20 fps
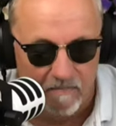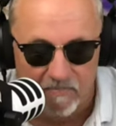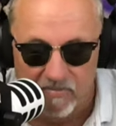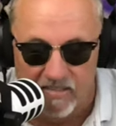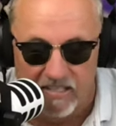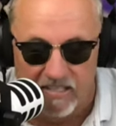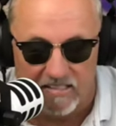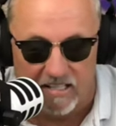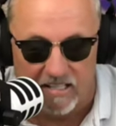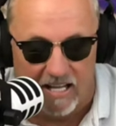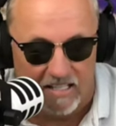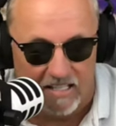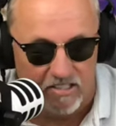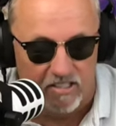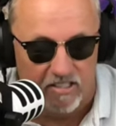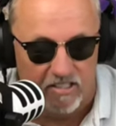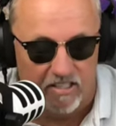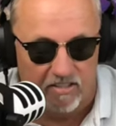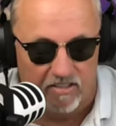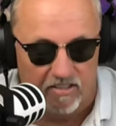This
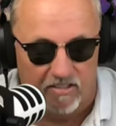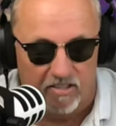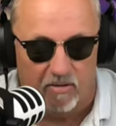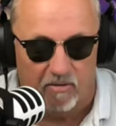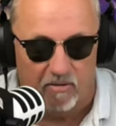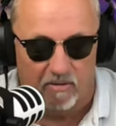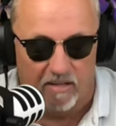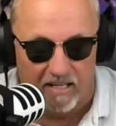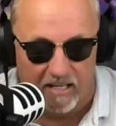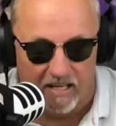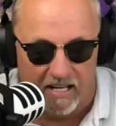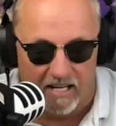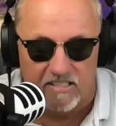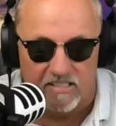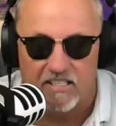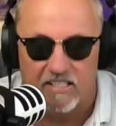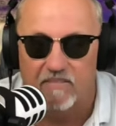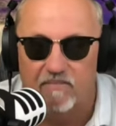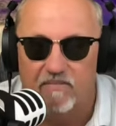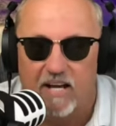election year, don't let
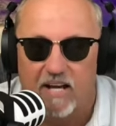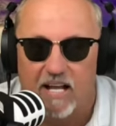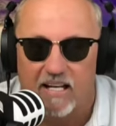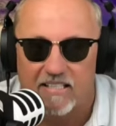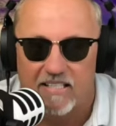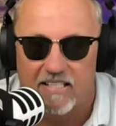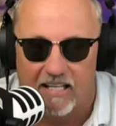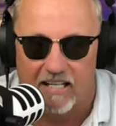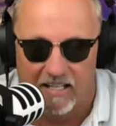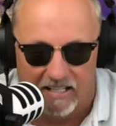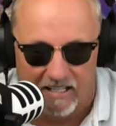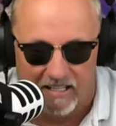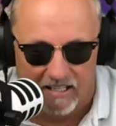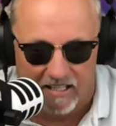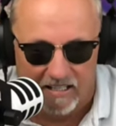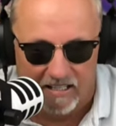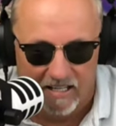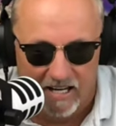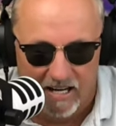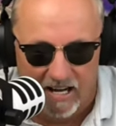election volatility